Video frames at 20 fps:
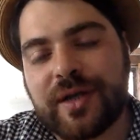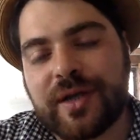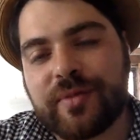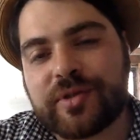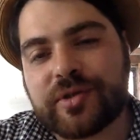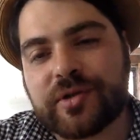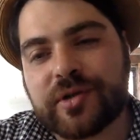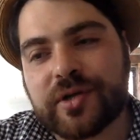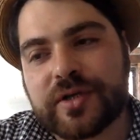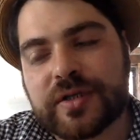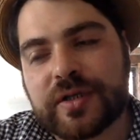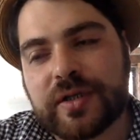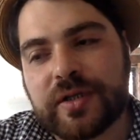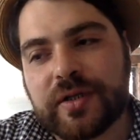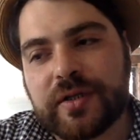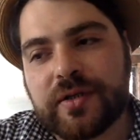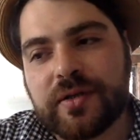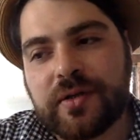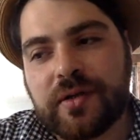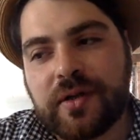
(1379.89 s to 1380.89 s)
be trusted
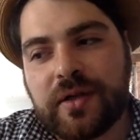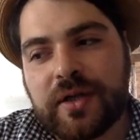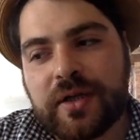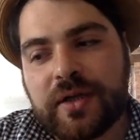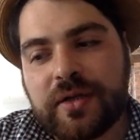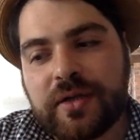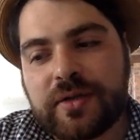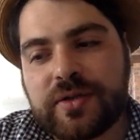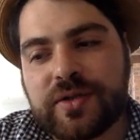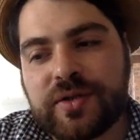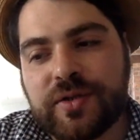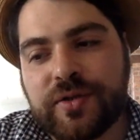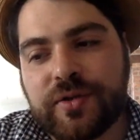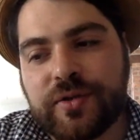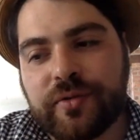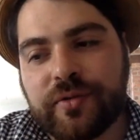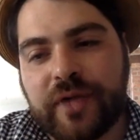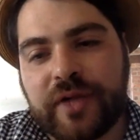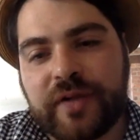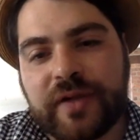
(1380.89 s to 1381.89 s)

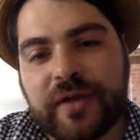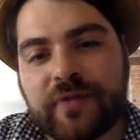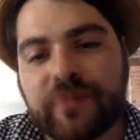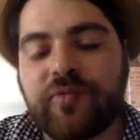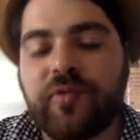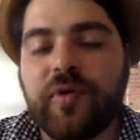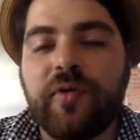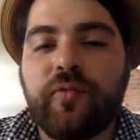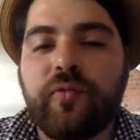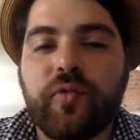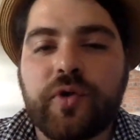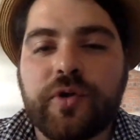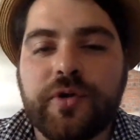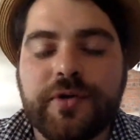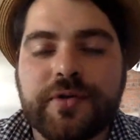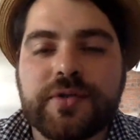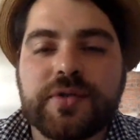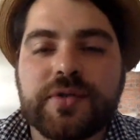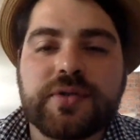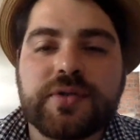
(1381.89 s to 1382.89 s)
to write down 12
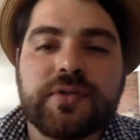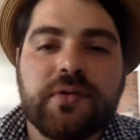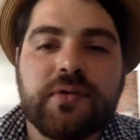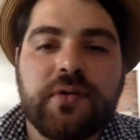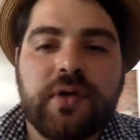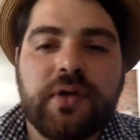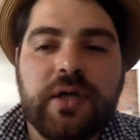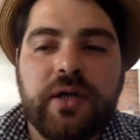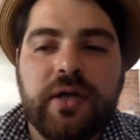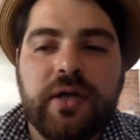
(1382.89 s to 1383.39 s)
words,